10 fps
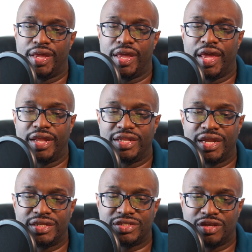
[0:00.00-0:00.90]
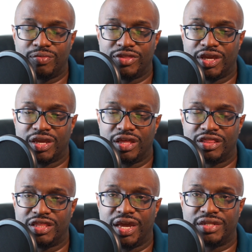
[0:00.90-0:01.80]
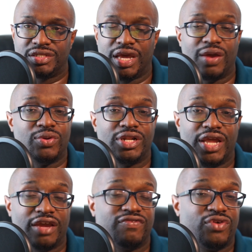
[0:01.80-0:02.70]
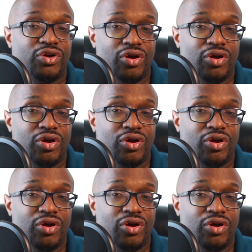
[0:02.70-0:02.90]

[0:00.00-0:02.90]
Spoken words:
And that is something that I would like for